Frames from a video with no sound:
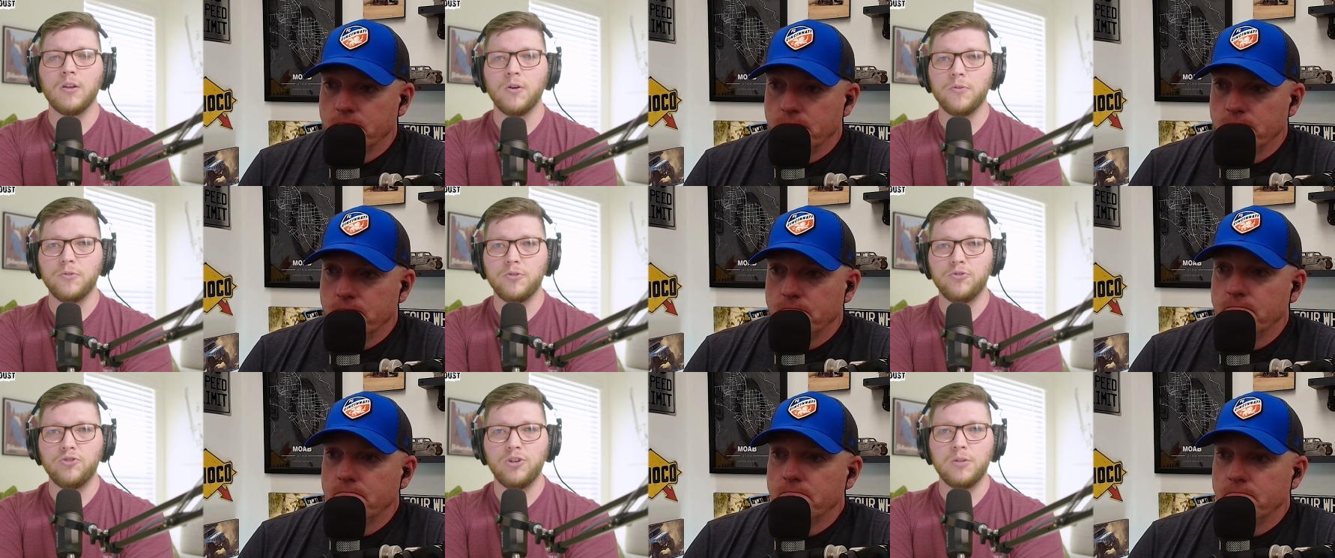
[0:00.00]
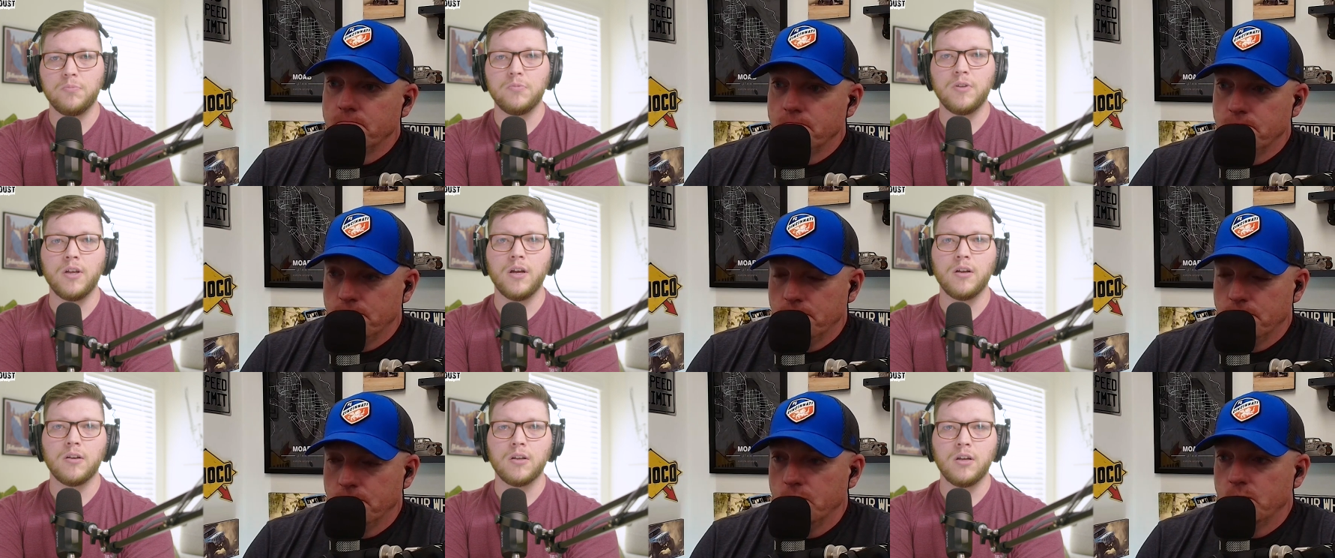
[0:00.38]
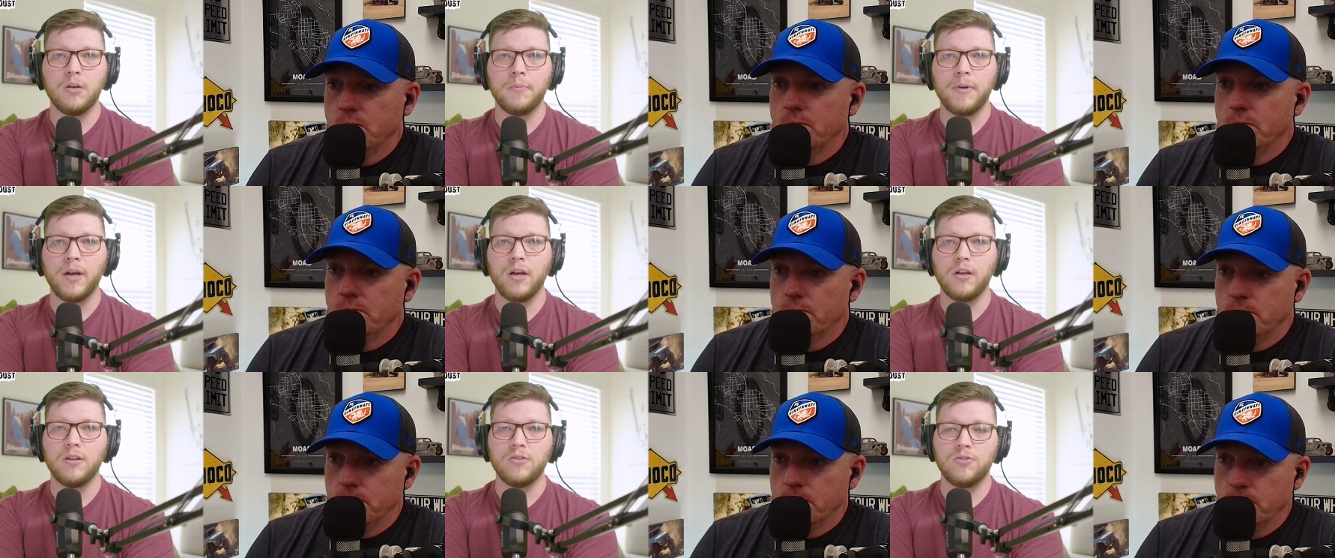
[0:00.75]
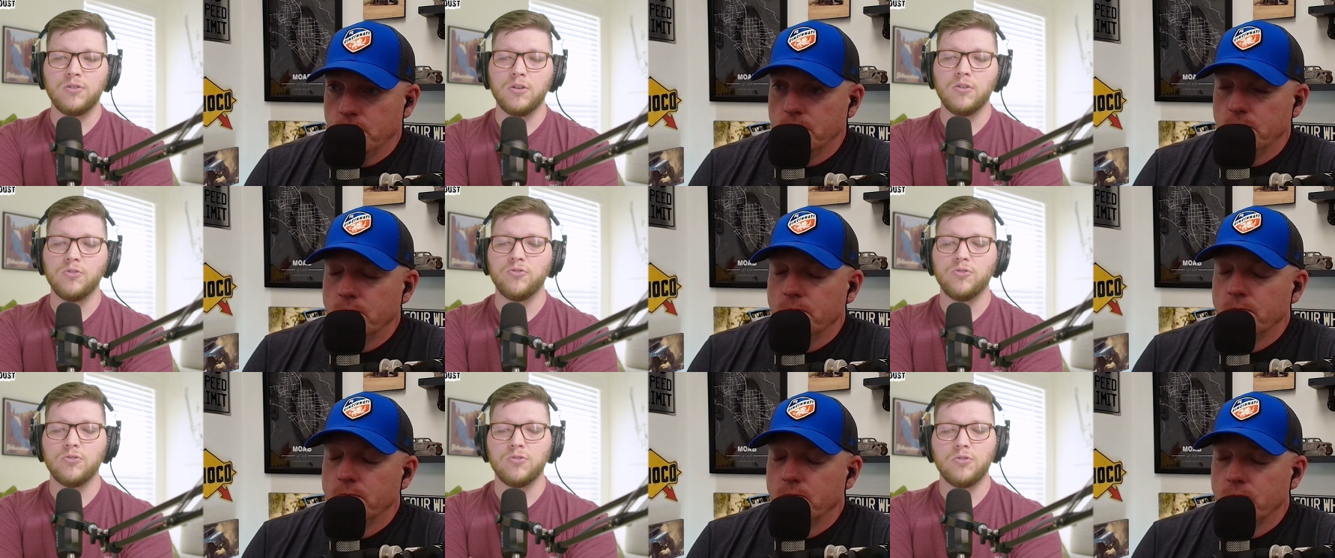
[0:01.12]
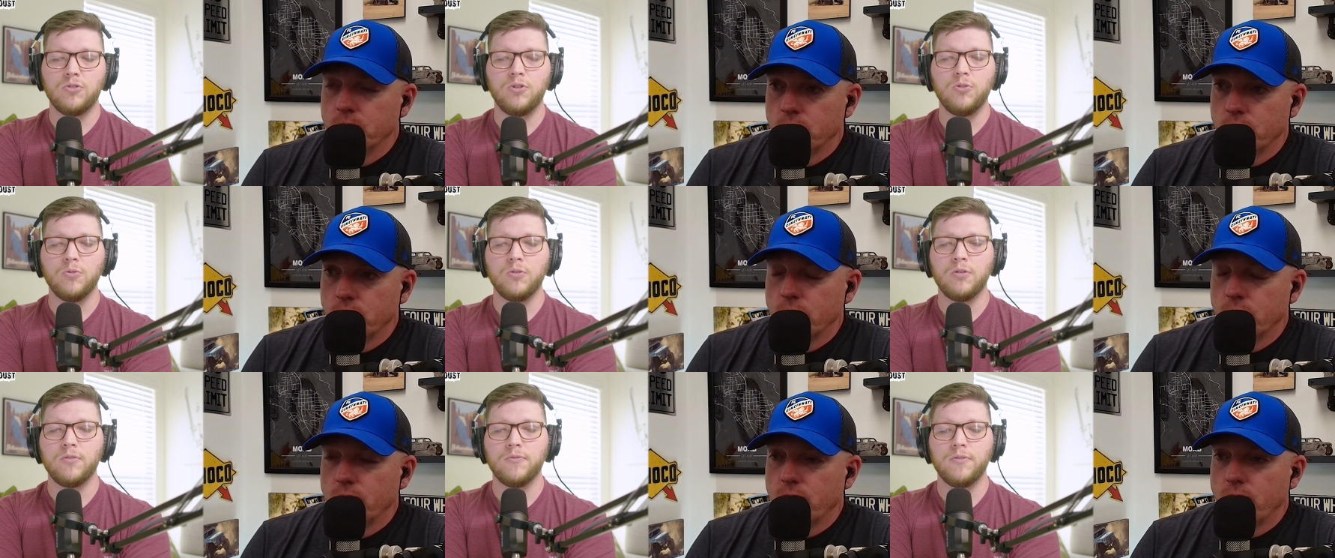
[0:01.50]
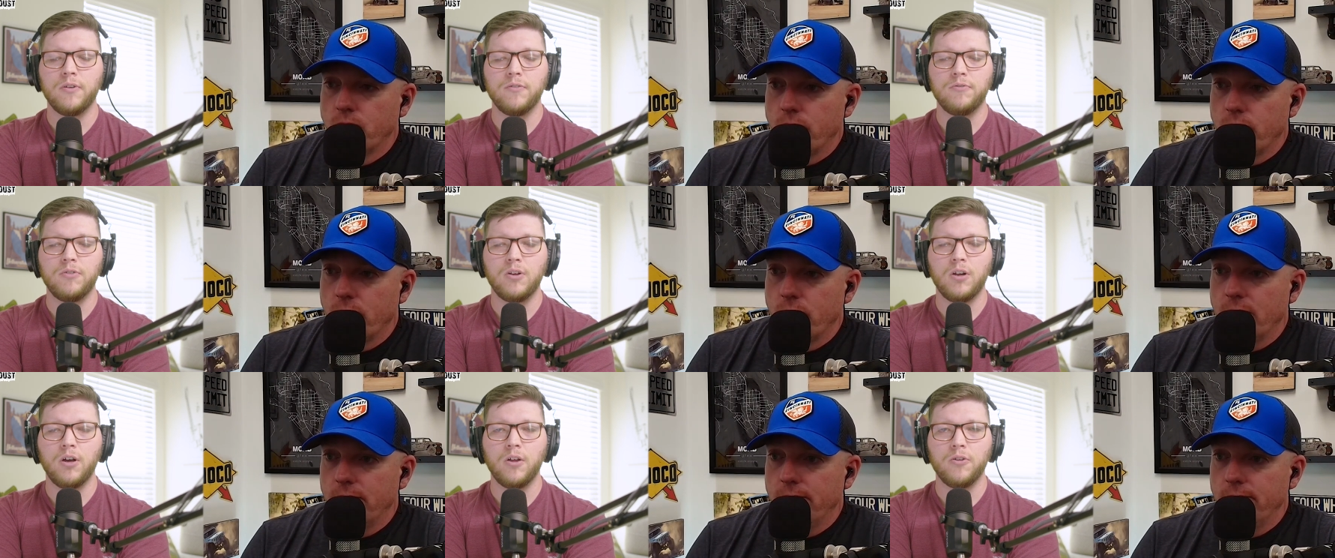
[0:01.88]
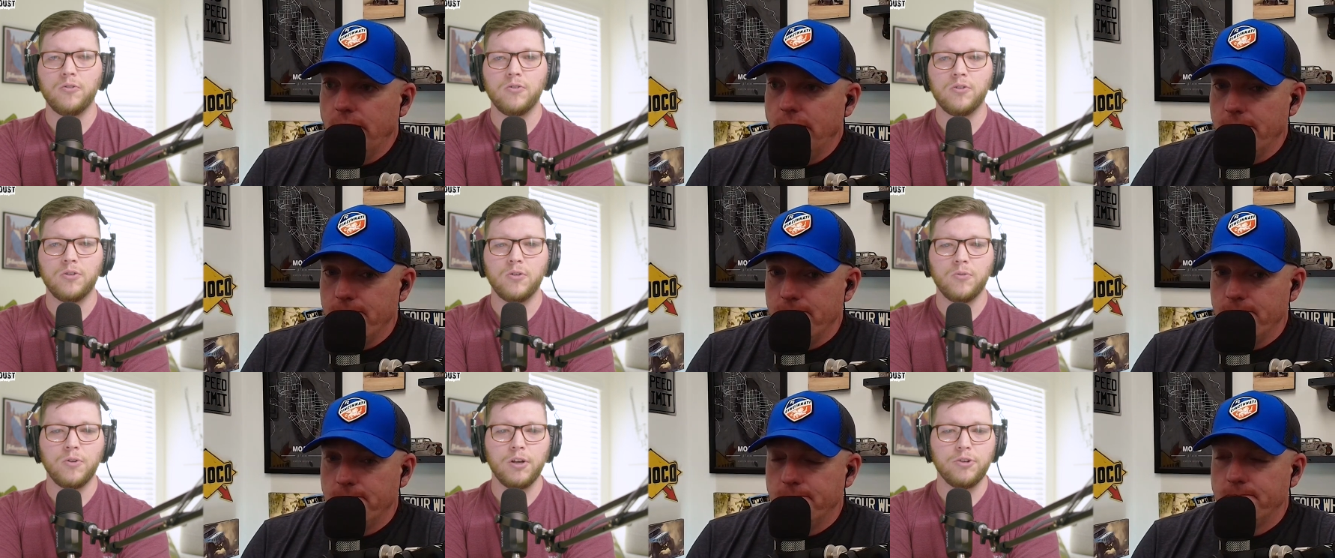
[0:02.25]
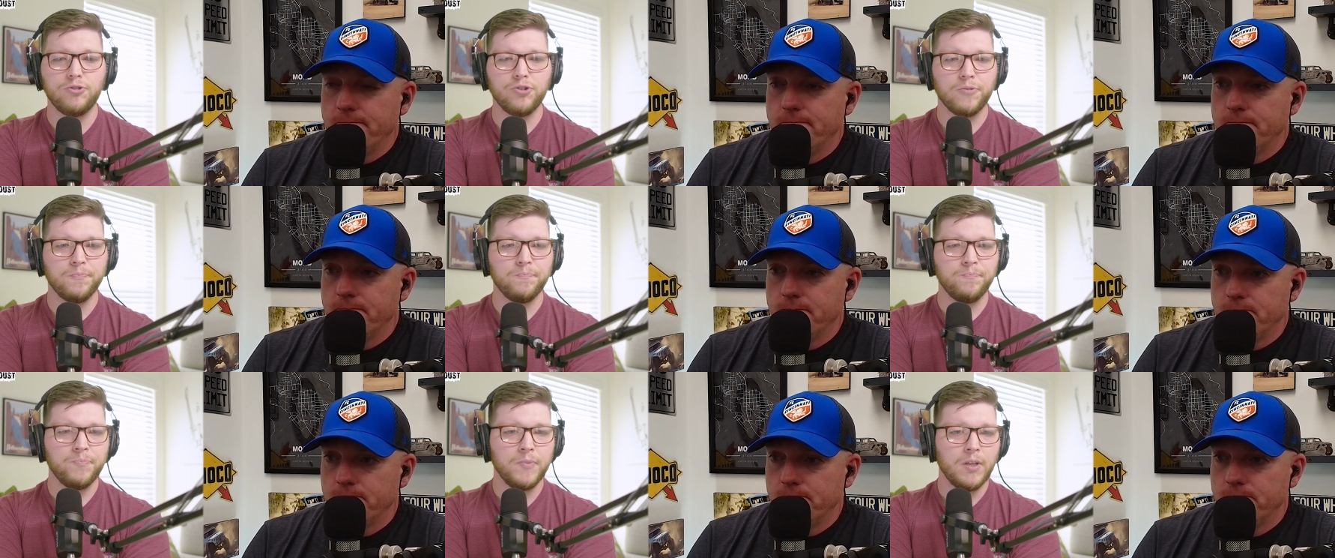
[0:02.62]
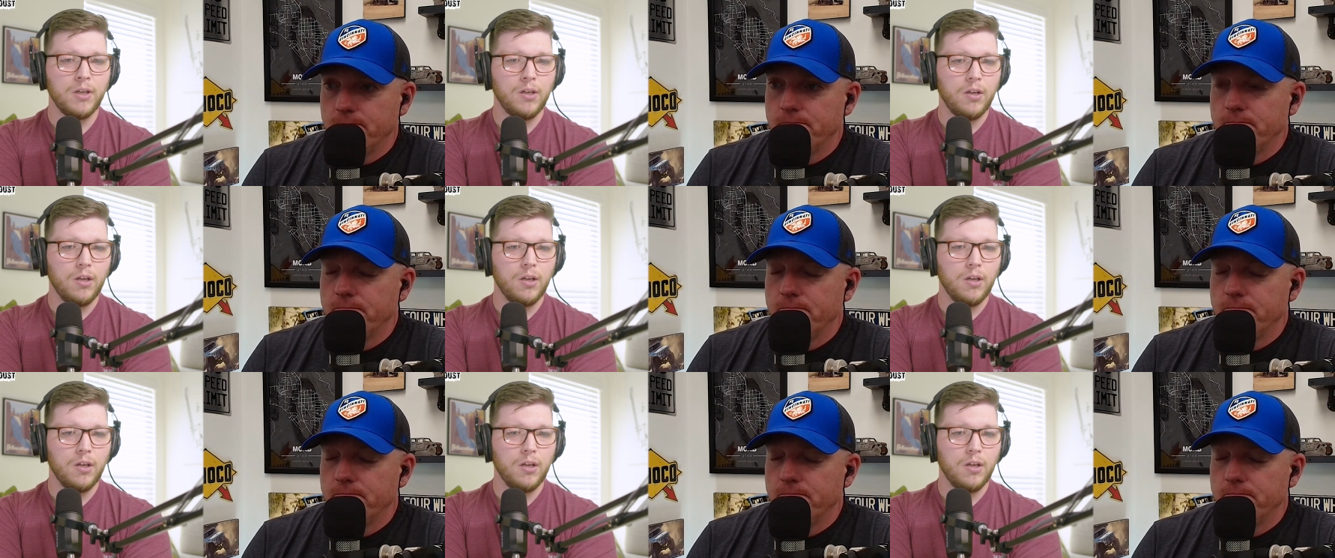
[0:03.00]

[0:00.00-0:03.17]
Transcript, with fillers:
Speaker 1: Load the Jeep down, come out. It's still just $250 yep. donation.